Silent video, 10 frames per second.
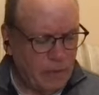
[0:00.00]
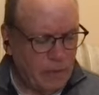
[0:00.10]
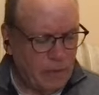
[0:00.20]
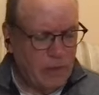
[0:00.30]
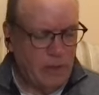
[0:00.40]

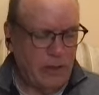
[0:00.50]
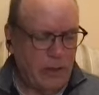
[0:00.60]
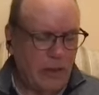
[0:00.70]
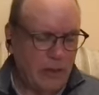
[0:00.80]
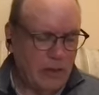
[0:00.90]
which is,
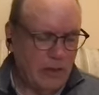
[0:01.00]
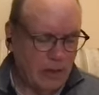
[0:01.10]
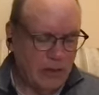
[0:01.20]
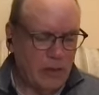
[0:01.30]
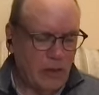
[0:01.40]
you know, it's a,
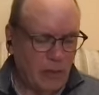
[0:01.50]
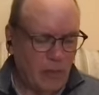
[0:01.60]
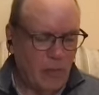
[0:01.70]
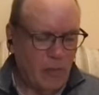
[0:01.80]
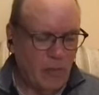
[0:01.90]
it's a good
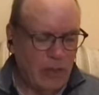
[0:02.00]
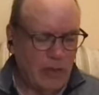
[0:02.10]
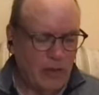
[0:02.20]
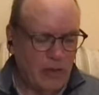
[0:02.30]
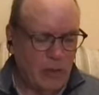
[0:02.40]

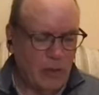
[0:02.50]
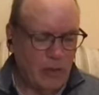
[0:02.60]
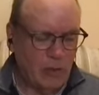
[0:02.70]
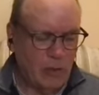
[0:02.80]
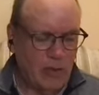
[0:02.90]
phrase too,
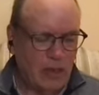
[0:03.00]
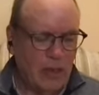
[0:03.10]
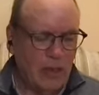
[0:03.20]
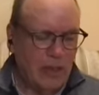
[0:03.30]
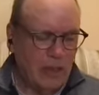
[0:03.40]
because it,
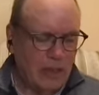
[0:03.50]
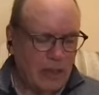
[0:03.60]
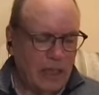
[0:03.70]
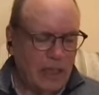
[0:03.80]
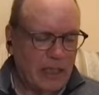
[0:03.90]

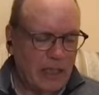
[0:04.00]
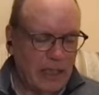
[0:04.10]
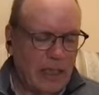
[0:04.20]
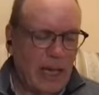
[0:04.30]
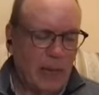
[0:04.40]
again, kind
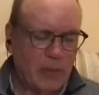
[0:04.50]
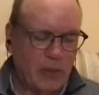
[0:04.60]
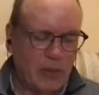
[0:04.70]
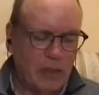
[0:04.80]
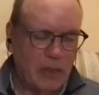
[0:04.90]
of
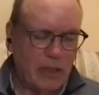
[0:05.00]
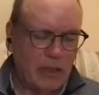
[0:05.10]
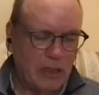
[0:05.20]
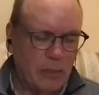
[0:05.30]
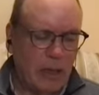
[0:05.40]
captures the
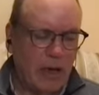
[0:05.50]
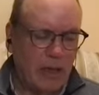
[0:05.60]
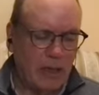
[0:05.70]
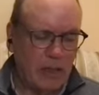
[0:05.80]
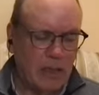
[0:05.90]
this
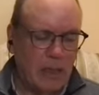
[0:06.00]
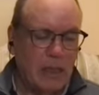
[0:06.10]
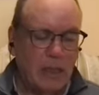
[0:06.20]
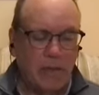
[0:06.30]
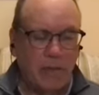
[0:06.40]
paradox,
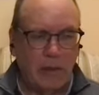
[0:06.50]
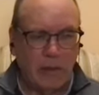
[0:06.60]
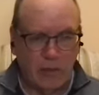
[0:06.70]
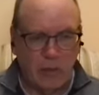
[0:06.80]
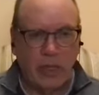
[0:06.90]
uh,
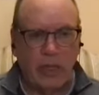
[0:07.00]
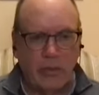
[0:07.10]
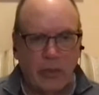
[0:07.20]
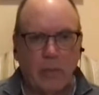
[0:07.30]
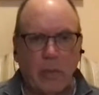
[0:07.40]

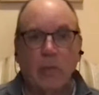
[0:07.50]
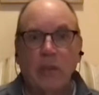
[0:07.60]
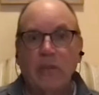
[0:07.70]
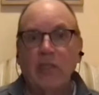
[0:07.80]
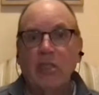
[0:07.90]
surrendering, but
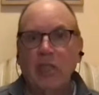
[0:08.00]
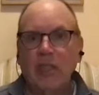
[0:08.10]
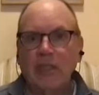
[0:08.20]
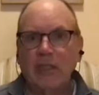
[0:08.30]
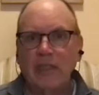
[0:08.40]
with
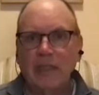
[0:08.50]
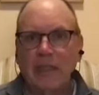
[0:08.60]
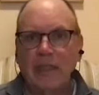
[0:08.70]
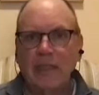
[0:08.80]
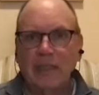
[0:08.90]
vigilance,
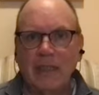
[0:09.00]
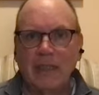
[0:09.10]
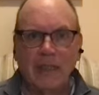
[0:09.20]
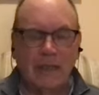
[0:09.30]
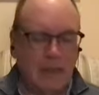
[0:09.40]
like, you
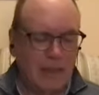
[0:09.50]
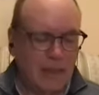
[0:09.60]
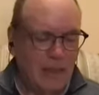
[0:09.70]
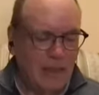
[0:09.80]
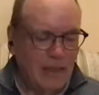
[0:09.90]
know.
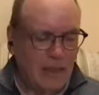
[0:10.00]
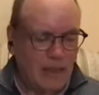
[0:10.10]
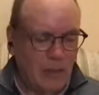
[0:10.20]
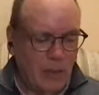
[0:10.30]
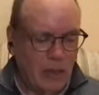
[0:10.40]

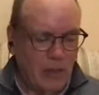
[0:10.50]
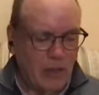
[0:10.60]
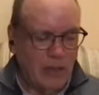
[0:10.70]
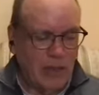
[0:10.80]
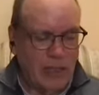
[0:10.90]
So we don't
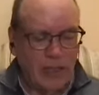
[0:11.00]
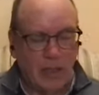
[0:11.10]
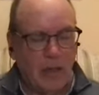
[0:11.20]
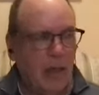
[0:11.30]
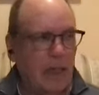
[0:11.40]
just let
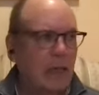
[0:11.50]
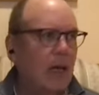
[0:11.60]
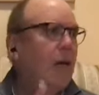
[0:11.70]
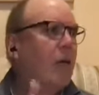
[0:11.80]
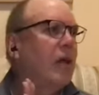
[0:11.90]
go and like,
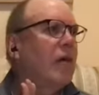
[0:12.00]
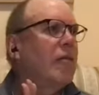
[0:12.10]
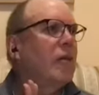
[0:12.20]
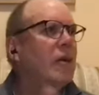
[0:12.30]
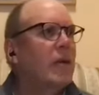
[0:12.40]
oh,
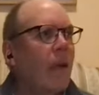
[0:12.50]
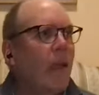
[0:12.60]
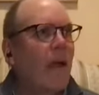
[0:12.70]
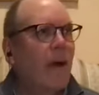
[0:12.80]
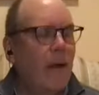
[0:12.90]
whatever.
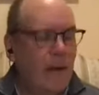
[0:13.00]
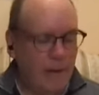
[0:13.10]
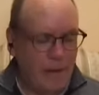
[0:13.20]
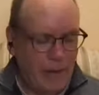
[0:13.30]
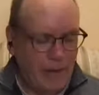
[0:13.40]
yeah,
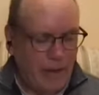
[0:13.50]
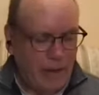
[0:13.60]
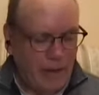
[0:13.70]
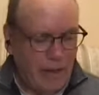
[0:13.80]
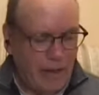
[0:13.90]

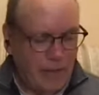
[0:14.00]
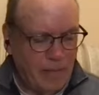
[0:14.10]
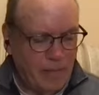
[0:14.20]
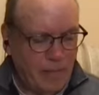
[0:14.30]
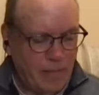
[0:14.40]
Um,